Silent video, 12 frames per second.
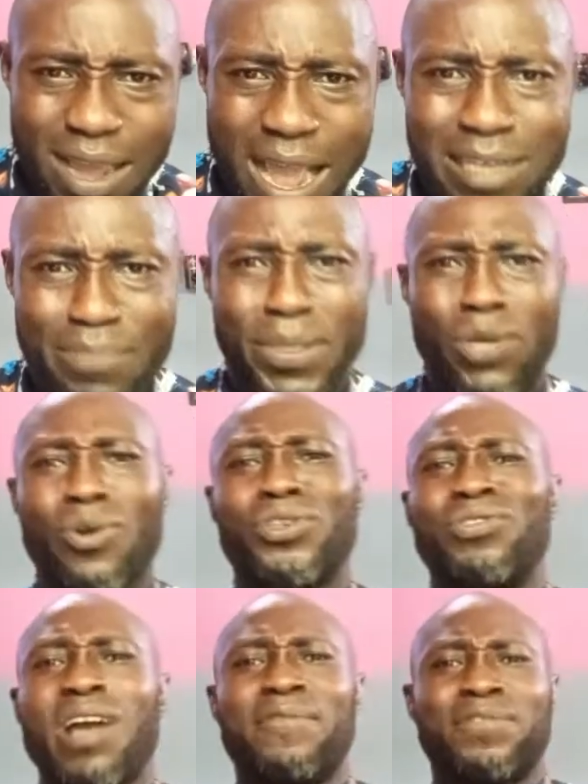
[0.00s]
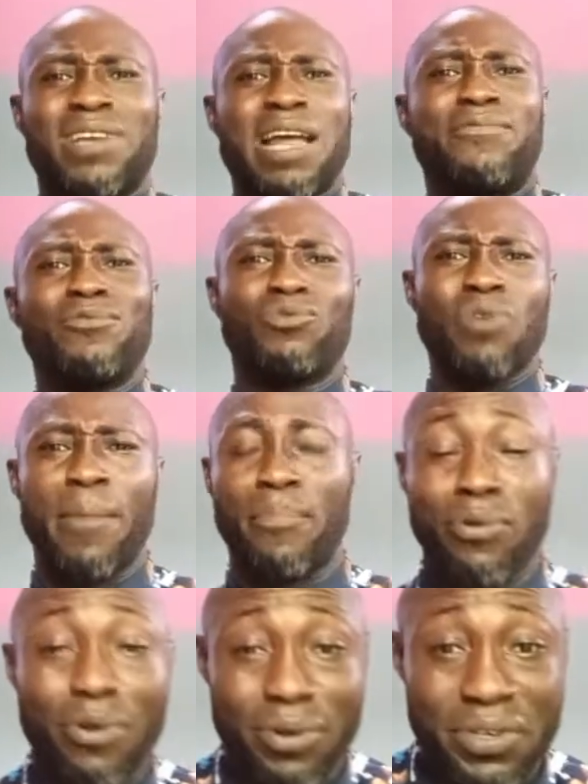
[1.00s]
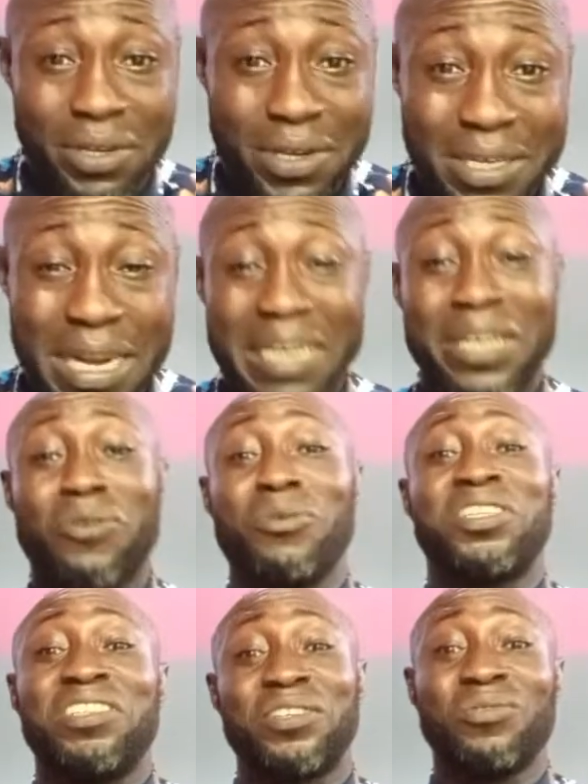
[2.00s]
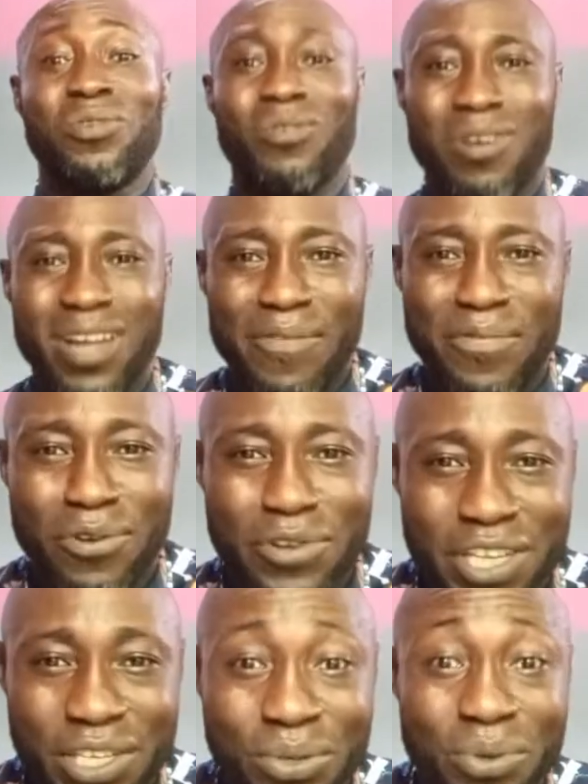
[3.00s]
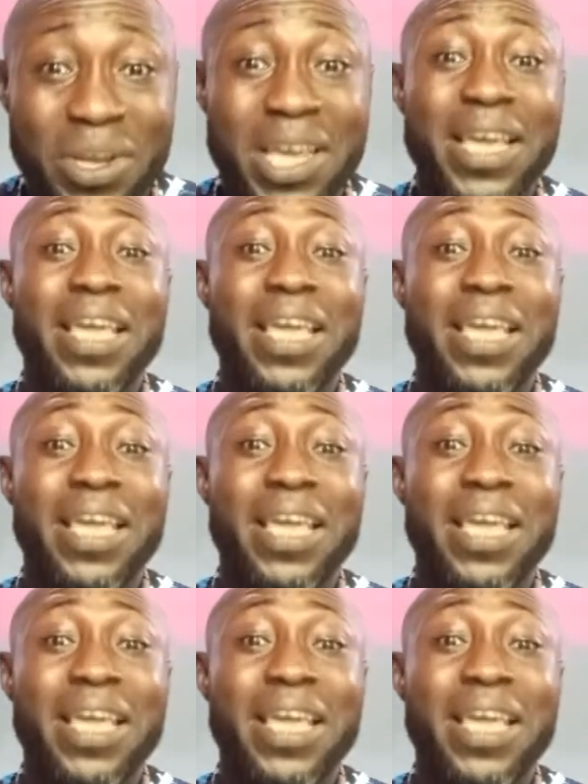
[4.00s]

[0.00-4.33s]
and because you have traveled to abroad, that the curse is no longer following you.